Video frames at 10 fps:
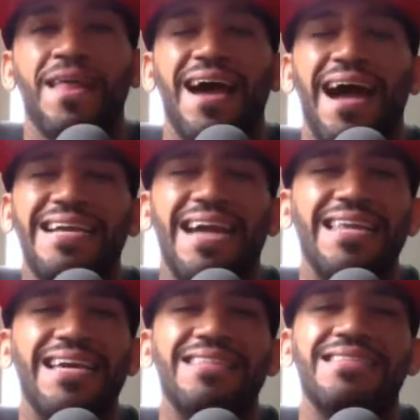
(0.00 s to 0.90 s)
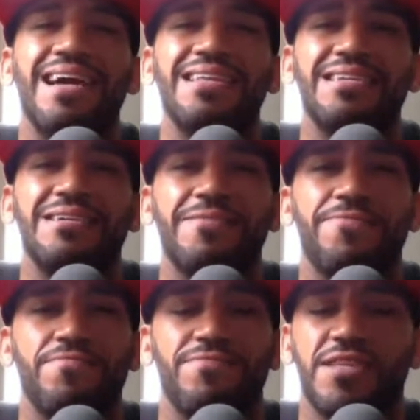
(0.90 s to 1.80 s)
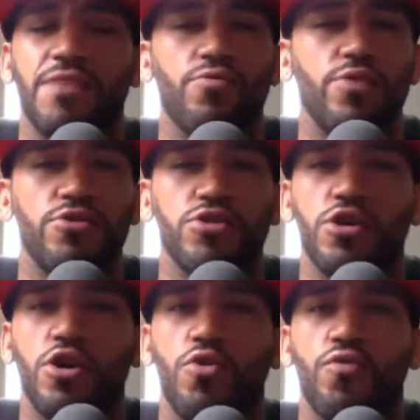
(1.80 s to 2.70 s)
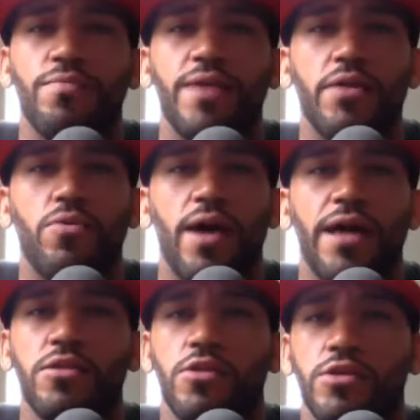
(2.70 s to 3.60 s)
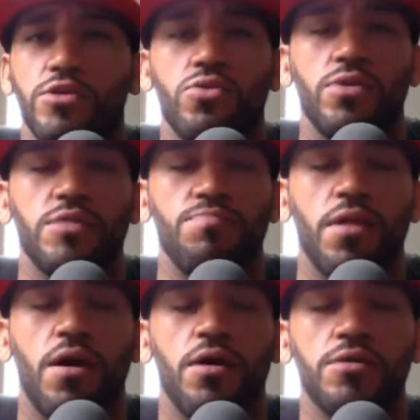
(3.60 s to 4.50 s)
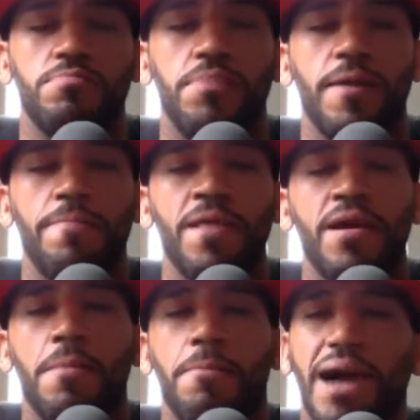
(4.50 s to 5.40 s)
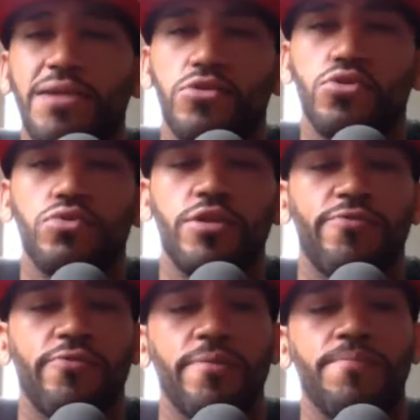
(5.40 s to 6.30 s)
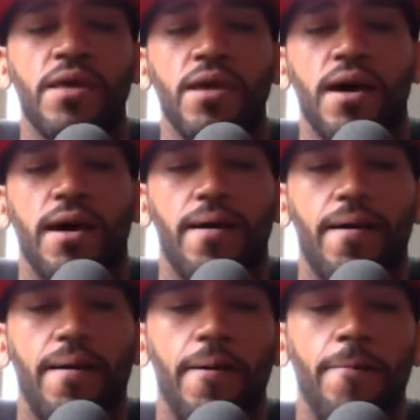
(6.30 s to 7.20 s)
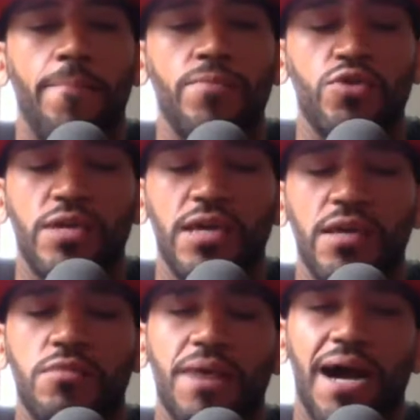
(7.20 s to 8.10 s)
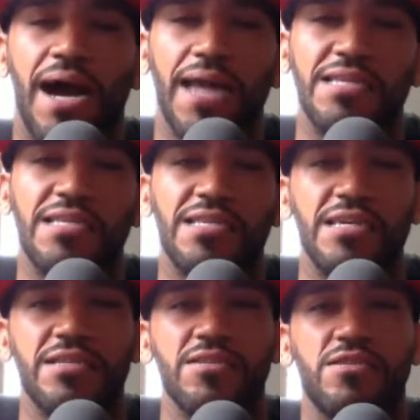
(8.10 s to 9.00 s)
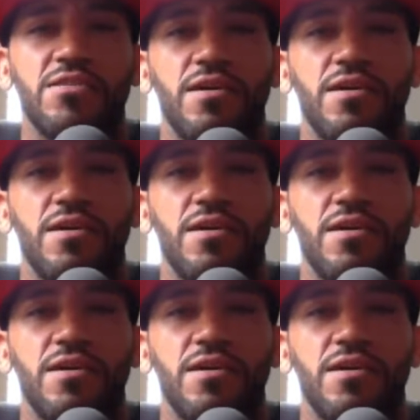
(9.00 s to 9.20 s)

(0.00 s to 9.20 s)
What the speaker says: I kind of got the idea several years ago from Dana White. He's doing his blogs, but mine's a little different. You get the behind the scenes,